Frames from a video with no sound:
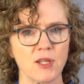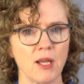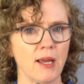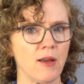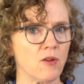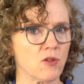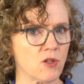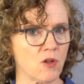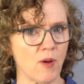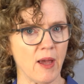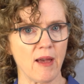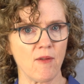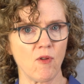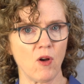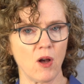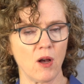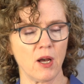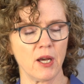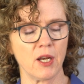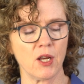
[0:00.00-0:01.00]
I also have
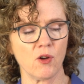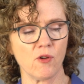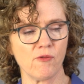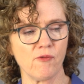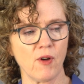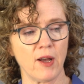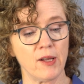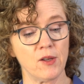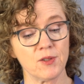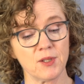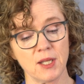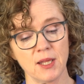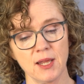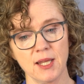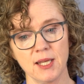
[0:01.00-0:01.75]
audio files, and